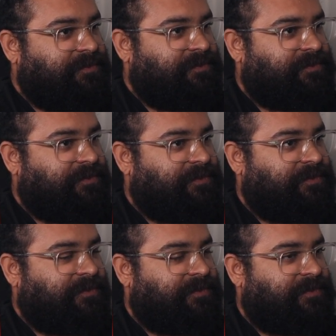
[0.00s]

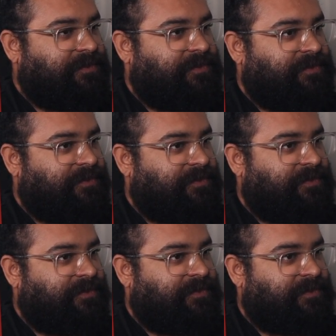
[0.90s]

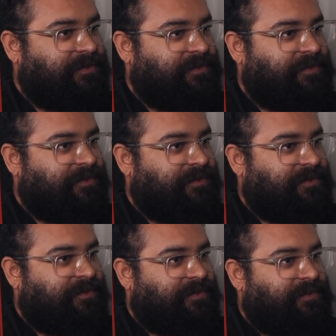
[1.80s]

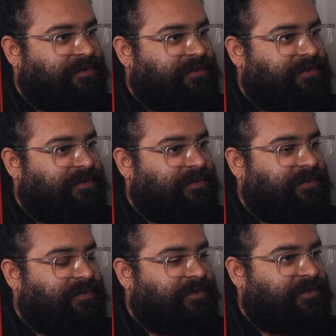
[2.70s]

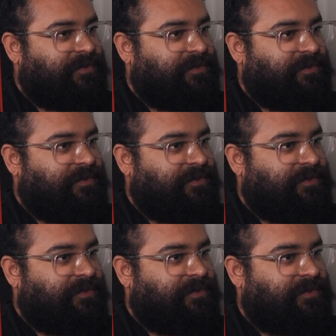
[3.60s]

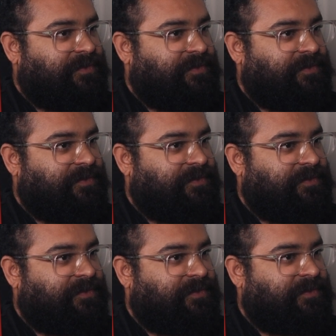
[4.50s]

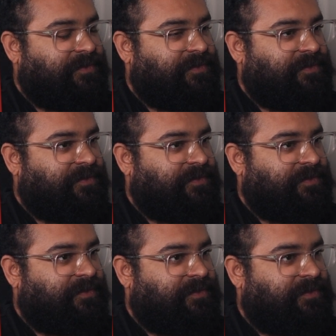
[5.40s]

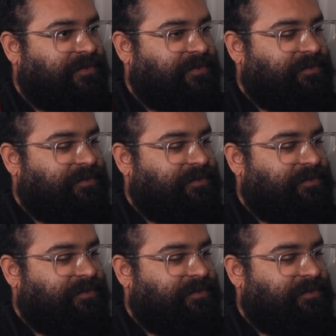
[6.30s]
This person isn't speaking.